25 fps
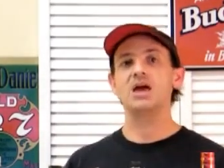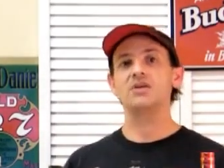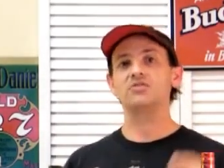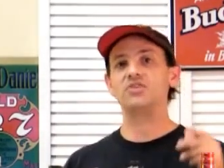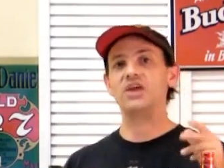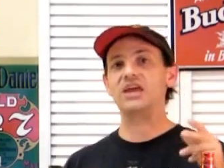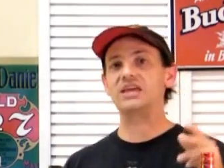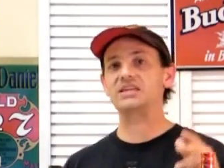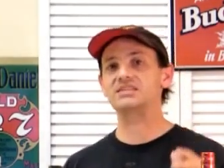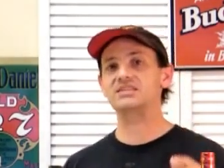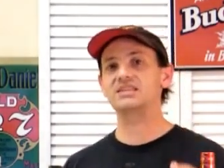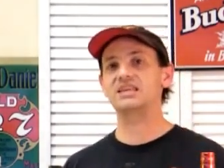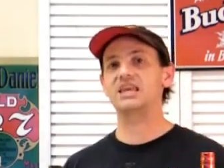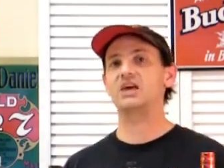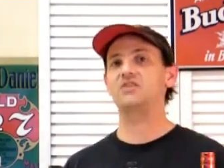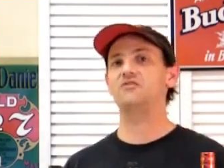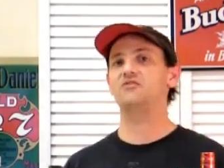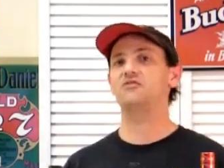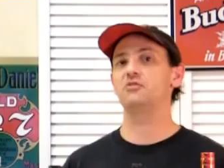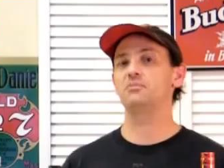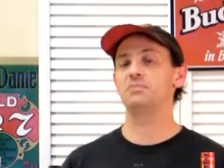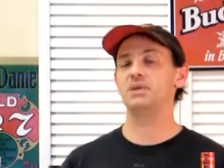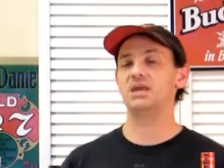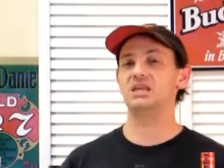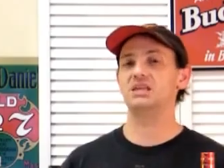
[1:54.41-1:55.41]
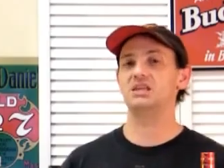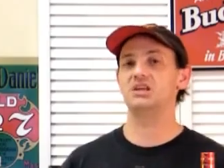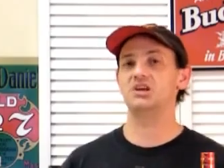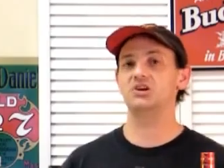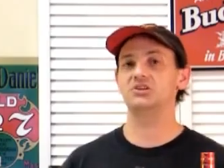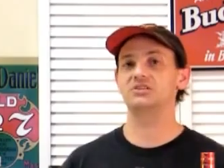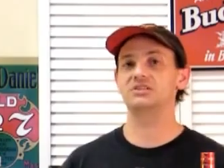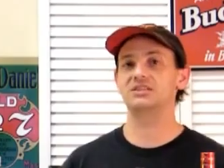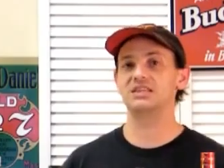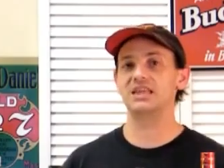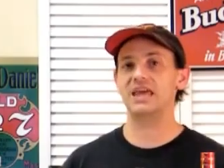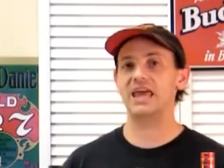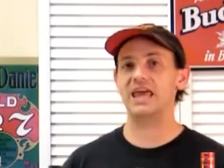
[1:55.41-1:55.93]
Thanks again for being
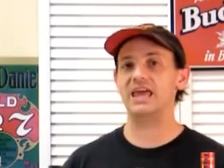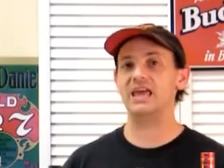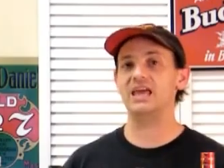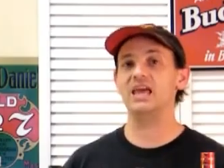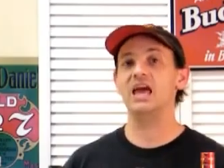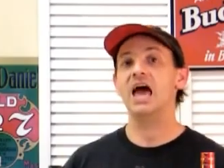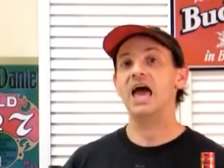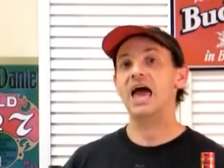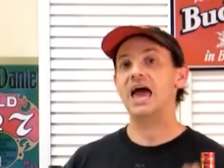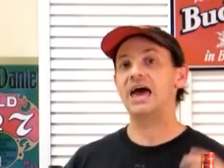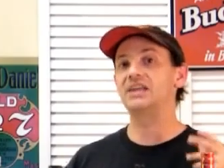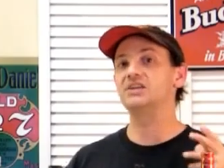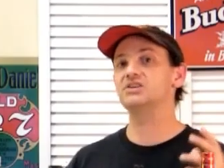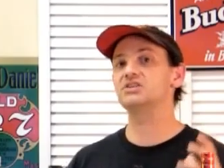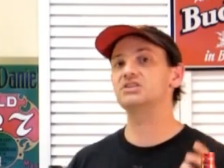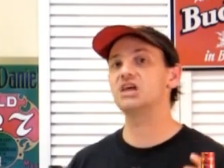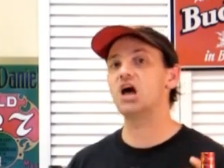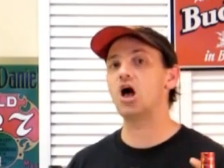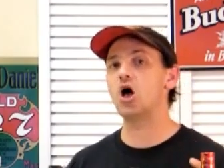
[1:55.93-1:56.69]
here today, and as